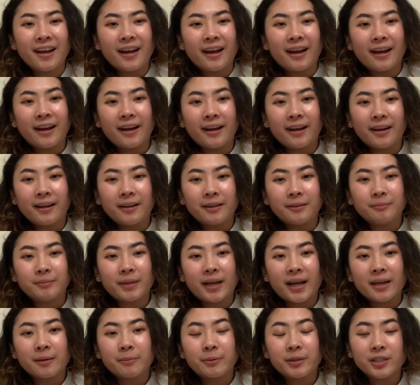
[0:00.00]

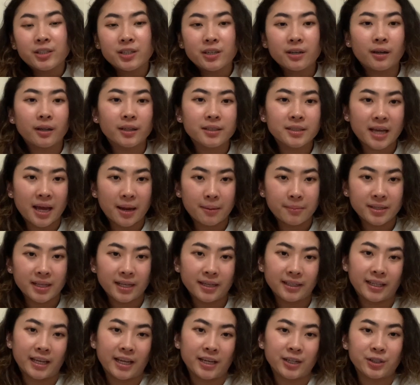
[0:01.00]
I appreciate all the time and
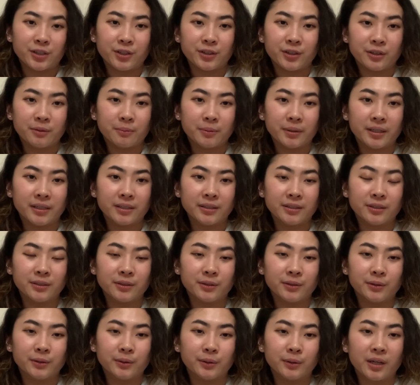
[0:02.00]
dedication you put
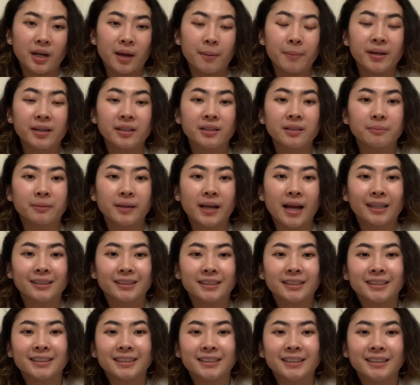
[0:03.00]
into coming into
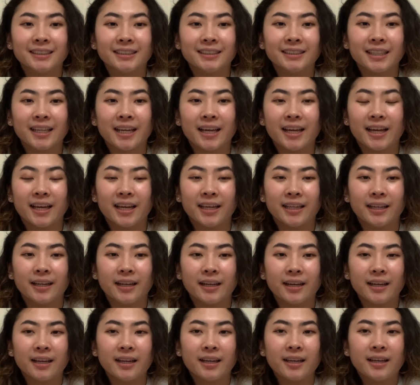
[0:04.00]
practices, and
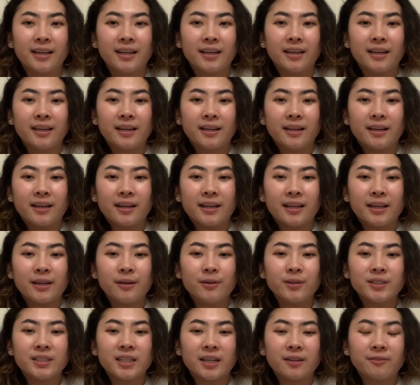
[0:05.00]
it
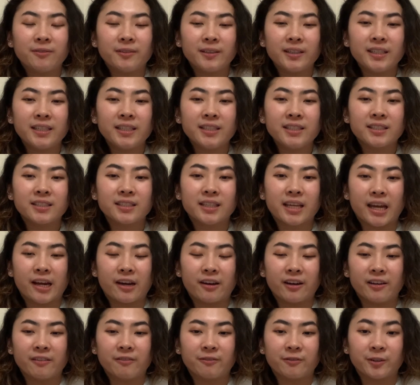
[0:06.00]
was definitely
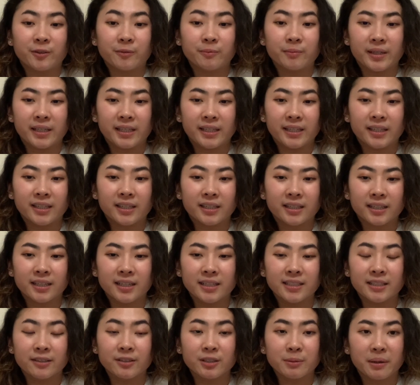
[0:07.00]
scary for me
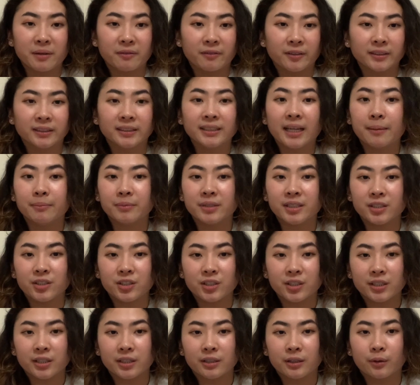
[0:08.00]
because it was my first time
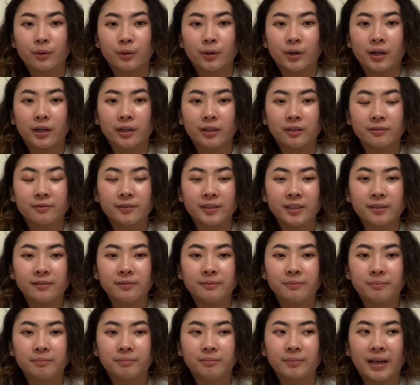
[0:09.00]
teaching a choreography
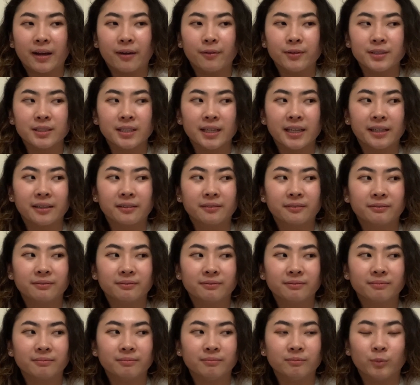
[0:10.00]
that was like
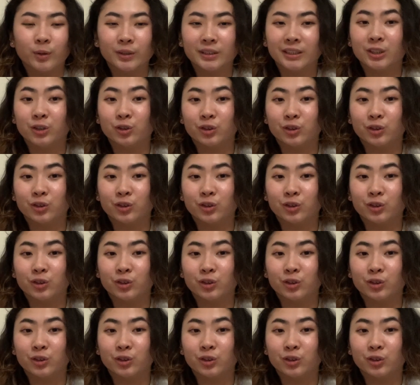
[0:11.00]
wasn't